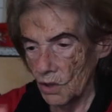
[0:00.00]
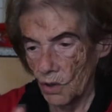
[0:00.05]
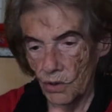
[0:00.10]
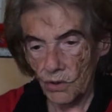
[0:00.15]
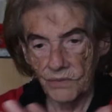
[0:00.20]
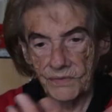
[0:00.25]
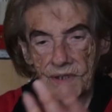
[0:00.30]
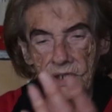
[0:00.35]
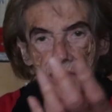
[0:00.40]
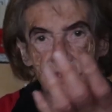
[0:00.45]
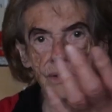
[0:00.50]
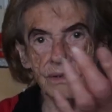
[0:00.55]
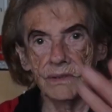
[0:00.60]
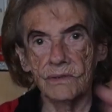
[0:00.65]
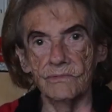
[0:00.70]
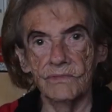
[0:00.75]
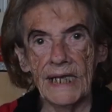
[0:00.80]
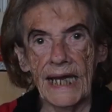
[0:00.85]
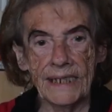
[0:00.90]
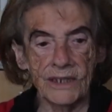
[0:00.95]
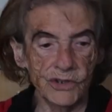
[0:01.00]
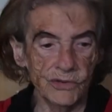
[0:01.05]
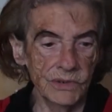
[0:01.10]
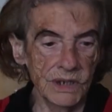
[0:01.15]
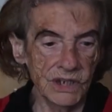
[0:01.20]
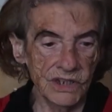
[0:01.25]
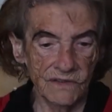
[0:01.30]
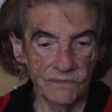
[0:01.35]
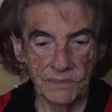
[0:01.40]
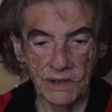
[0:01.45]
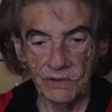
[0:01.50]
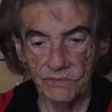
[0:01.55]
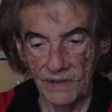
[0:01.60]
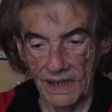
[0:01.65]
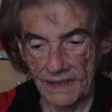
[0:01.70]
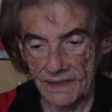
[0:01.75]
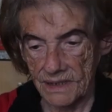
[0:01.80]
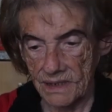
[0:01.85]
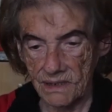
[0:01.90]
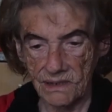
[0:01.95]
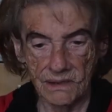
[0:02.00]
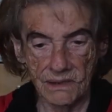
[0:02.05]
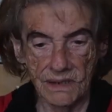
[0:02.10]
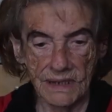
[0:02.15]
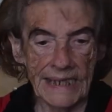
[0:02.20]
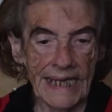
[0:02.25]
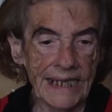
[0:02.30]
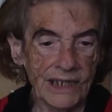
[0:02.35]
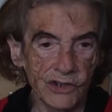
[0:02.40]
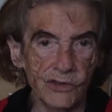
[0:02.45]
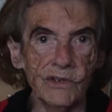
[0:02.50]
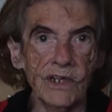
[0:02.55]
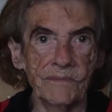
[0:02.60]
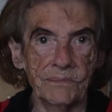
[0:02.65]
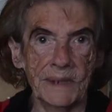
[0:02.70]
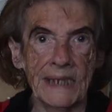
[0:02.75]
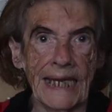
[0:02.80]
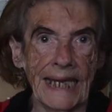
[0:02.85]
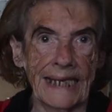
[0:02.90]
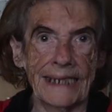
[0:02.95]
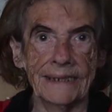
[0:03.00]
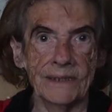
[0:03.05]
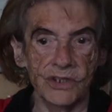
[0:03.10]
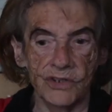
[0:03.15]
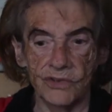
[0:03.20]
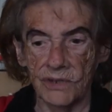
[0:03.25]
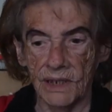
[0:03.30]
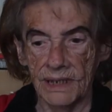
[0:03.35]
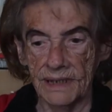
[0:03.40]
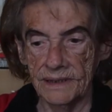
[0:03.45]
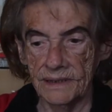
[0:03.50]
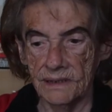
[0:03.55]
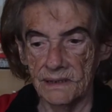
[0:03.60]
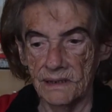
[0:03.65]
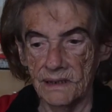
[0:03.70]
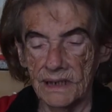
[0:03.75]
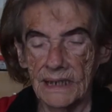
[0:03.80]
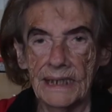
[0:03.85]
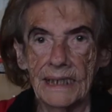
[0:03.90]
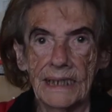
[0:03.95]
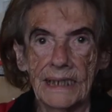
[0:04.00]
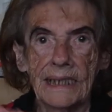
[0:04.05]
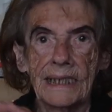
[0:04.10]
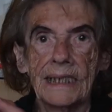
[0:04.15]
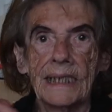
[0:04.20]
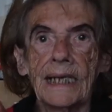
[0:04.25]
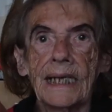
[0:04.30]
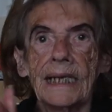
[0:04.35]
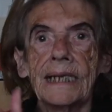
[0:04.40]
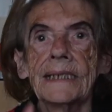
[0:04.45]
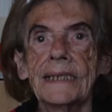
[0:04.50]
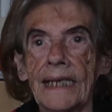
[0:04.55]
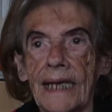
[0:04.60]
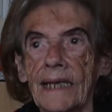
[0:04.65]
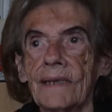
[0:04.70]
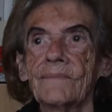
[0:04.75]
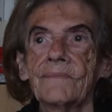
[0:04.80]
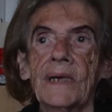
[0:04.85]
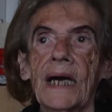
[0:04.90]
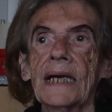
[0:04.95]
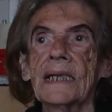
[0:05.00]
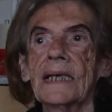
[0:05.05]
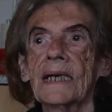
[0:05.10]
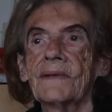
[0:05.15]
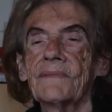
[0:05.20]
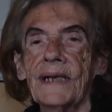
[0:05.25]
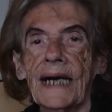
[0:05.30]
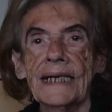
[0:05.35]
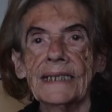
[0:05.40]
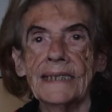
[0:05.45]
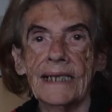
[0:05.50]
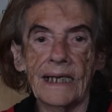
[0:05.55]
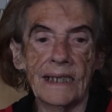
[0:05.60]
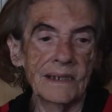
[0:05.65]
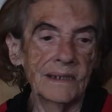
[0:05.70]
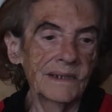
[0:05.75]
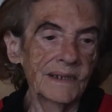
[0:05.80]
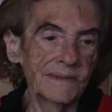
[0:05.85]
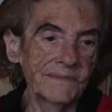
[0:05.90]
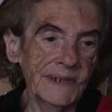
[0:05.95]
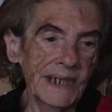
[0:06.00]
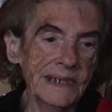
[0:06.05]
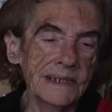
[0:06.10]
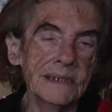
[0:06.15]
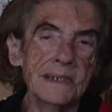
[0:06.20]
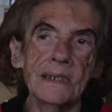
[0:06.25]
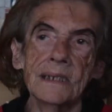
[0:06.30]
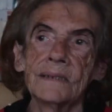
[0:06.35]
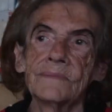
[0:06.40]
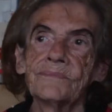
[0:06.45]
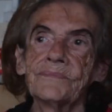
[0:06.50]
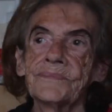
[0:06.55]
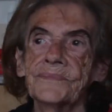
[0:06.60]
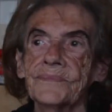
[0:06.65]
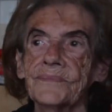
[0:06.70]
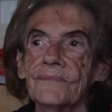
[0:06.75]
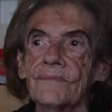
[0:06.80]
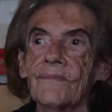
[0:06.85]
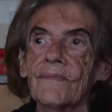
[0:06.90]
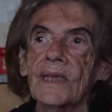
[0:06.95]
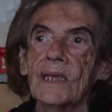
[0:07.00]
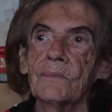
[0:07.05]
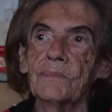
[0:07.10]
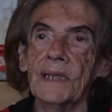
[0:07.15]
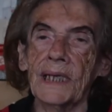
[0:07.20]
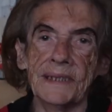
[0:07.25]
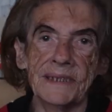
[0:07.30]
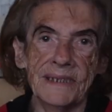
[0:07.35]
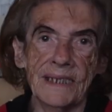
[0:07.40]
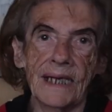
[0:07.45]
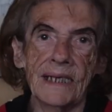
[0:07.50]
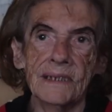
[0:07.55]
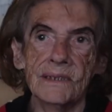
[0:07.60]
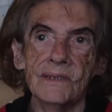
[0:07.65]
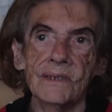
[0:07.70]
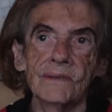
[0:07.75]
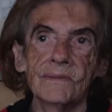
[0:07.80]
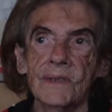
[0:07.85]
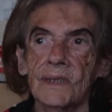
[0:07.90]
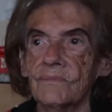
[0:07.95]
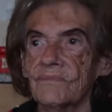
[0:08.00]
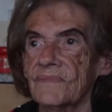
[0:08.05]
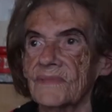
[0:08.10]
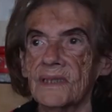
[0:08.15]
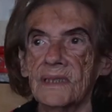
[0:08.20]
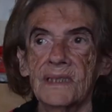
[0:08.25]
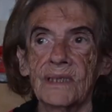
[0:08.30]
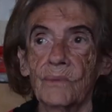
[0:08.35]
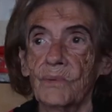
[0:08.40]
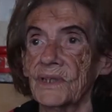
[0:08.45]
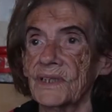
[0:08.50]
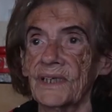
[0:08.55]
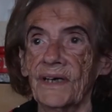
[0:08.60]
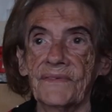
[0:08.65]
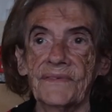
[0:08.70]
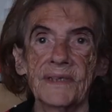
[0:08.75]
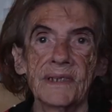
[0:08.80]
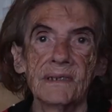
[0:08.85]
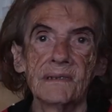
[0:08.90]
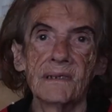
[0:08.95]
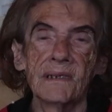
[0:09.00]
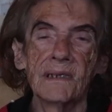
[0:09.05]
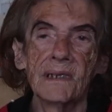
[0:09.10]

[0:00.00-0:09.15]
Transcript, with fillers: No, they took X-rays of my wrists, X-ray of my hands, right? Of both of them. Yeah, and I've had I've had um, blood tests, and they they were nothing.